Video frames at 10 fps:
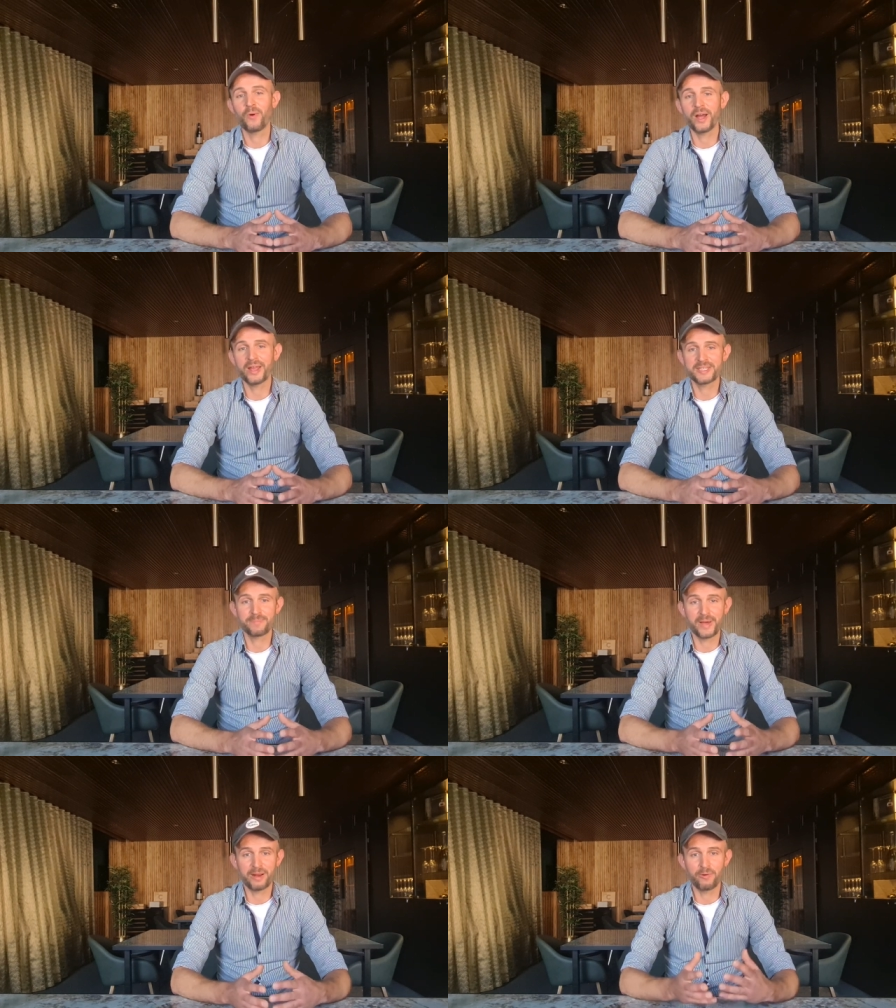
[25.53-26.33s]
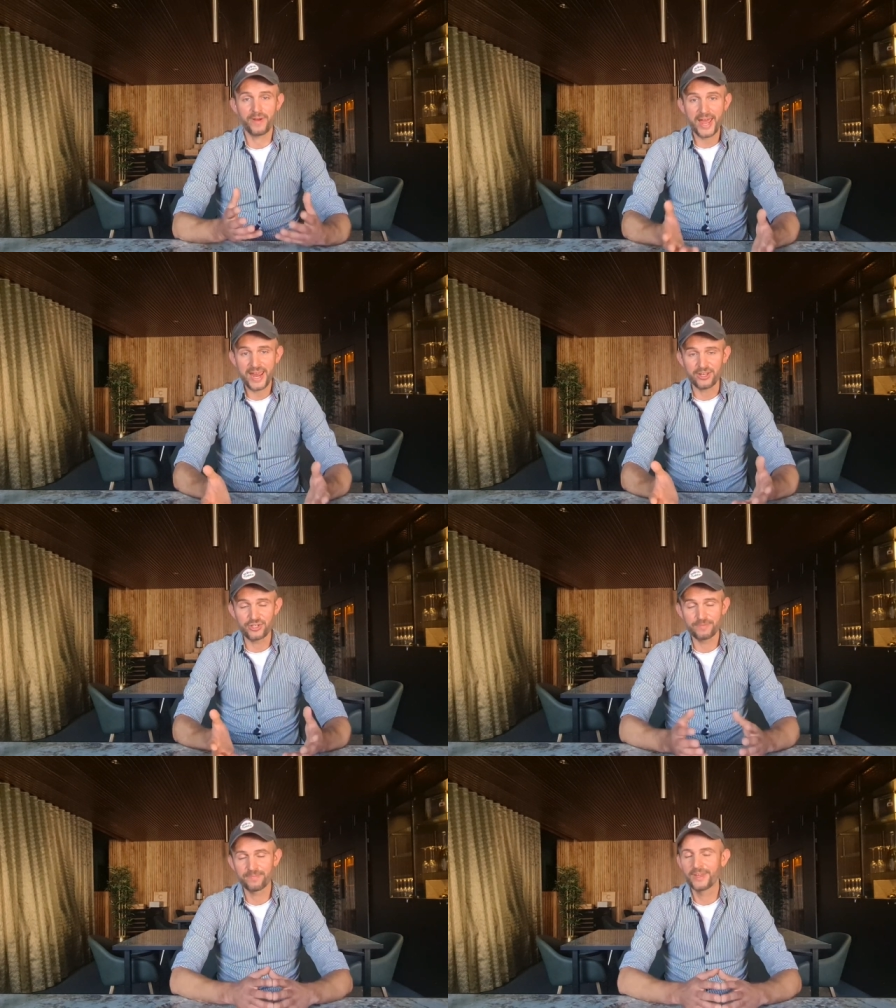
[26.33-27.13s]
wine gets better with
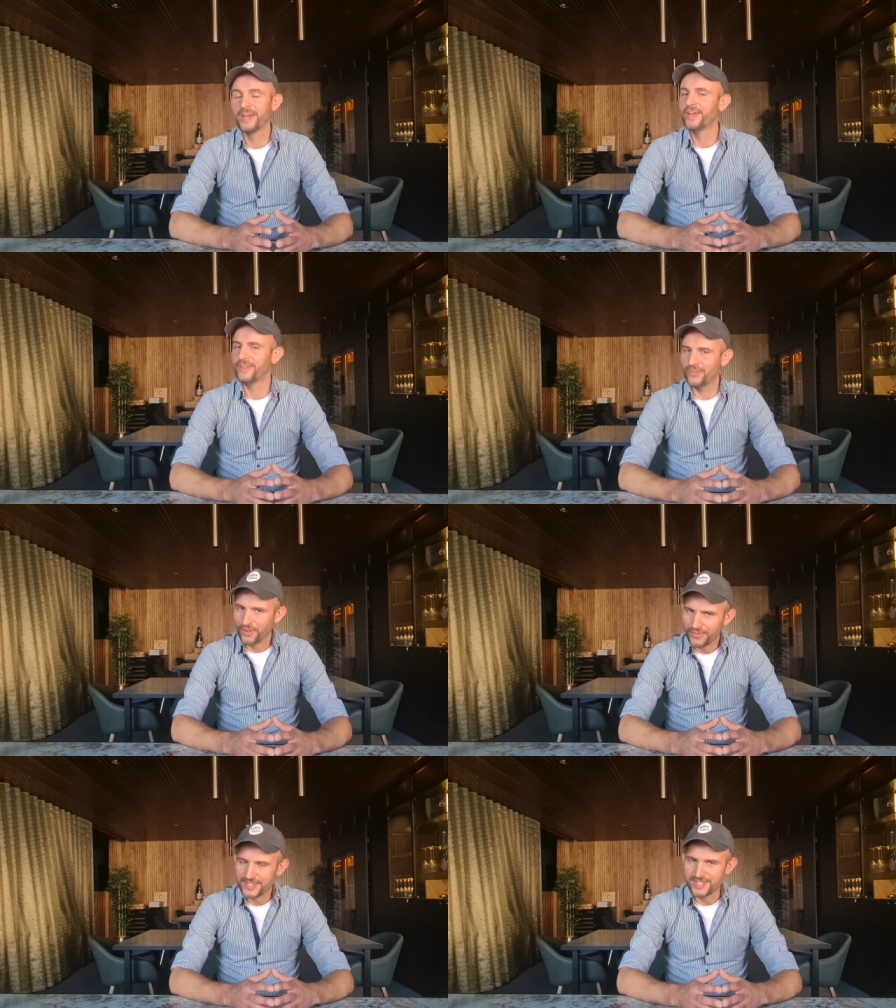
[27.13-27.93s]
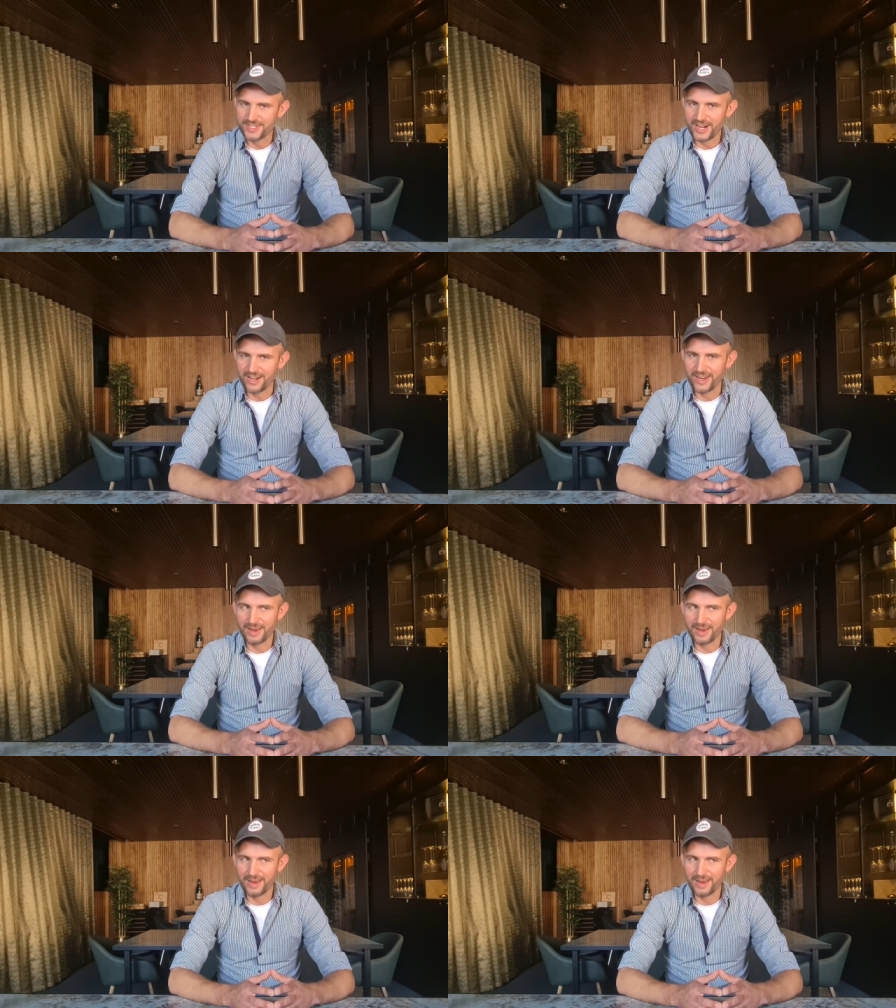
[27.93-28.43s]
age. Not necessarily.